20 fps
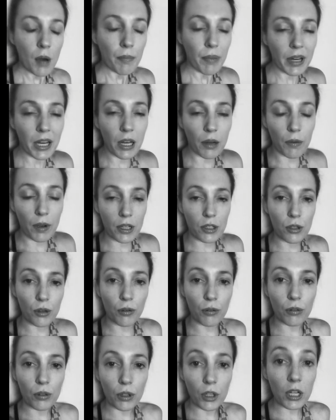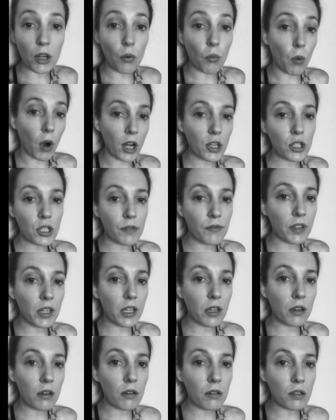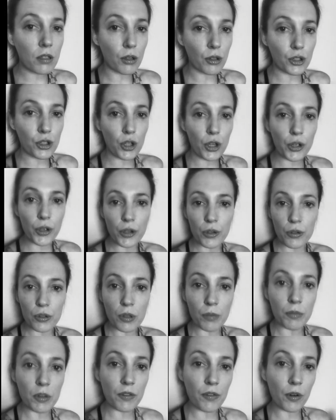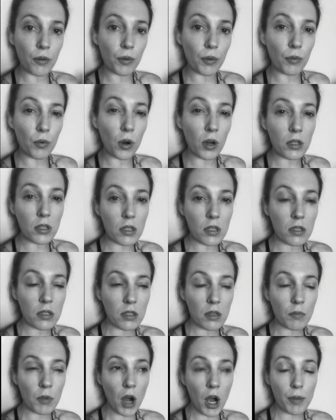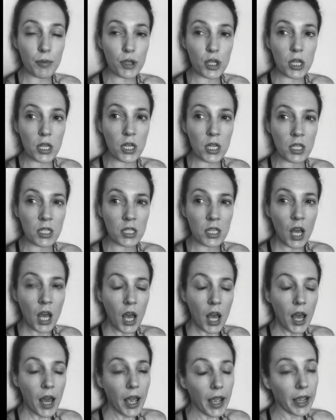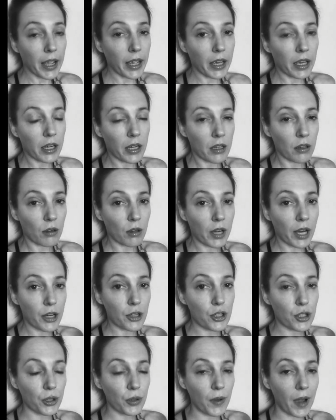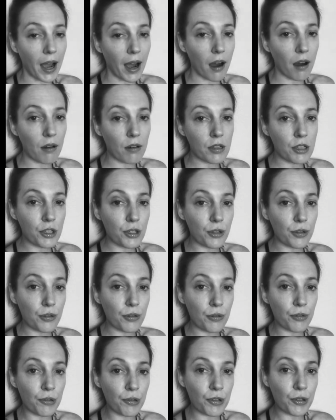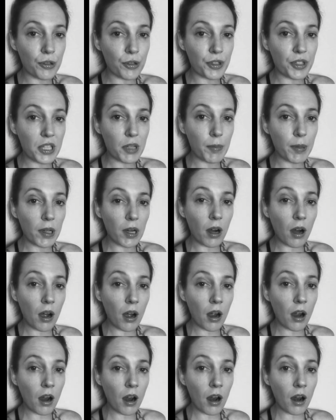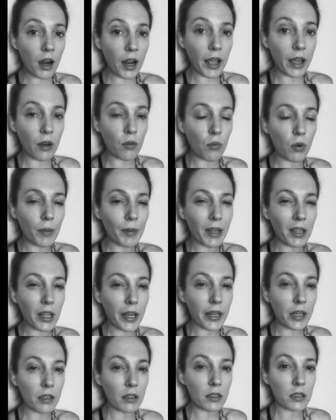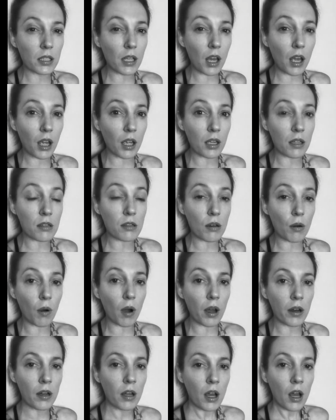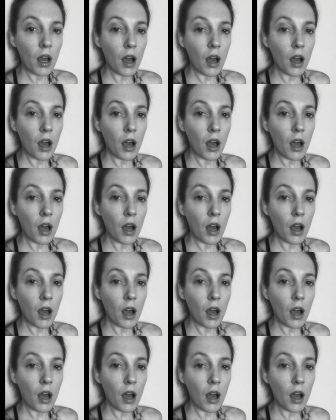But anyway, so watch the videos. It'll show you some different reward system options, and it'll kind of show you how to do the TPR and what my lighting looks like and so on.